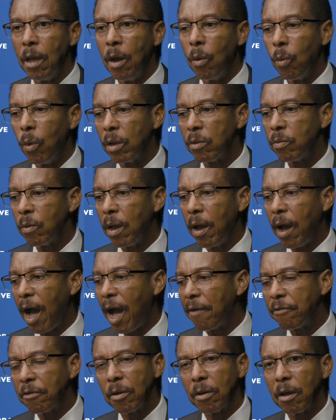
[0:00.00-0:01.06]
What
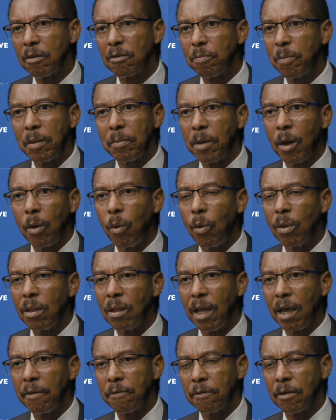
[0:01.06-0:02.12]
I've spent my whole
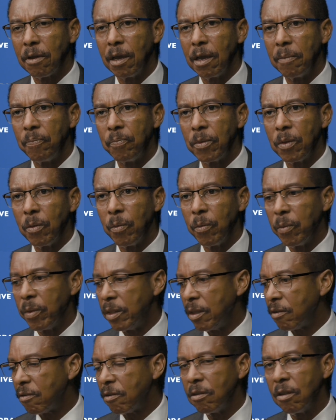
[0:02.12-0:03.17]
lifetime with
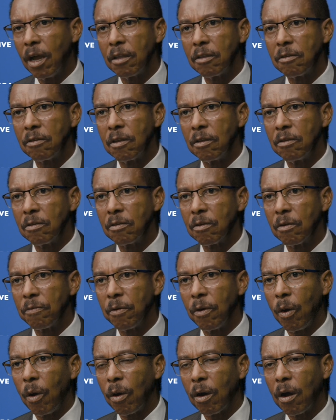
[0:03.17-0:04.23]
this nonsense
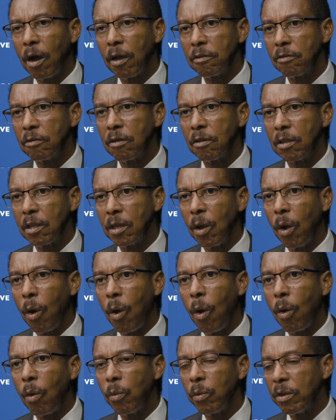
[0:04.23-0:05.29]
of constantly
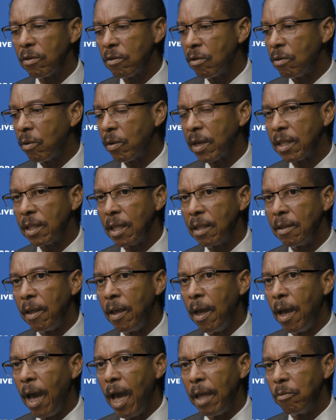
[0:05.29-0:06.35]
always looking
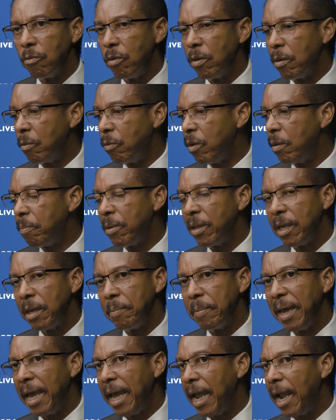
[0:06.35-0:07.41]
and we
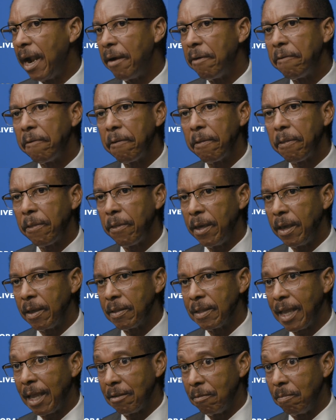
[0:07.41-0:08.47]
blame everything
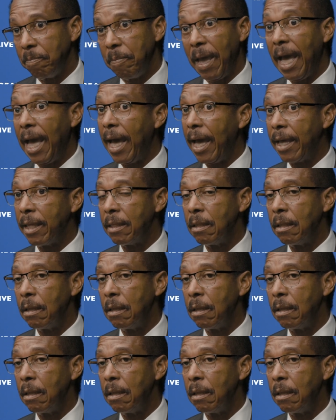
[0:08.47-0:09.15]
that's bad